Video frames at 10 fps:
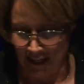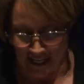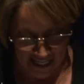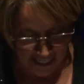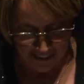
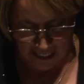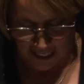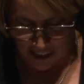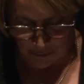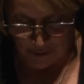And
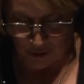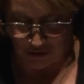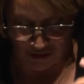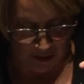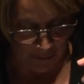I
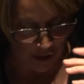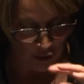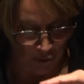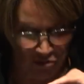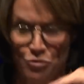approach someone
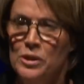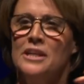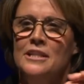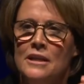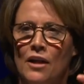who has
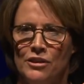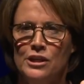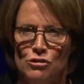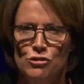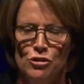really
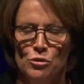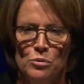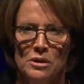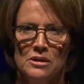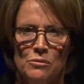nothing to do
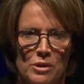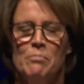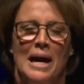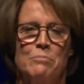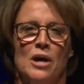with
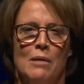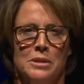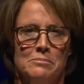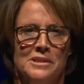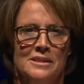my problem.